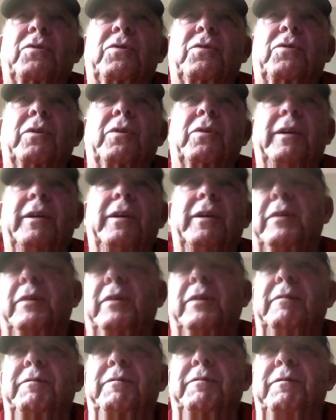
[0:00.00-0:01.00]
They tried to
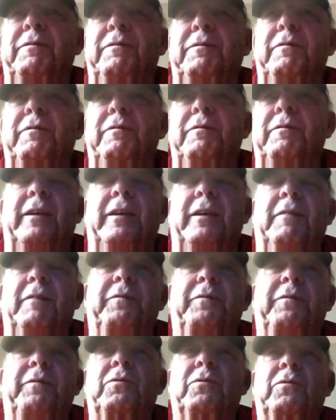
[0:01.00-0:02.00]
fake a
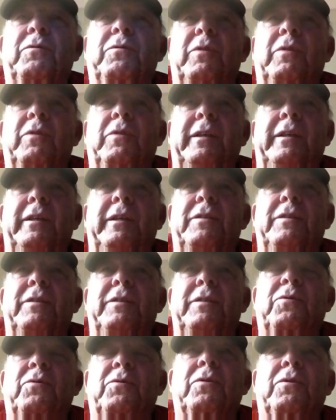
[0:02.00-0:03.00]
field goal, but they didn't
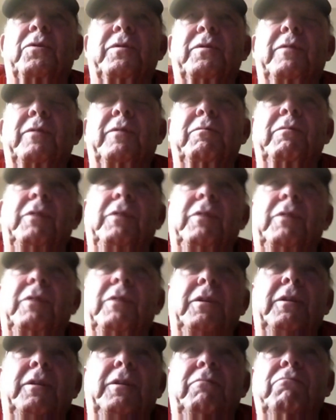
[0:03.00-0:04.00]
score. Then
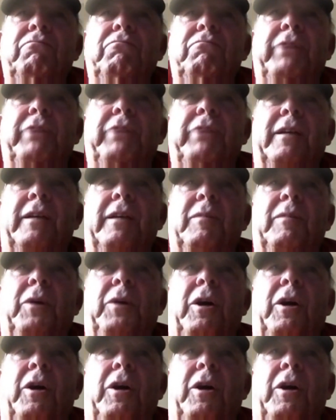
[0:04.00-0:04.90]
we got the ball. We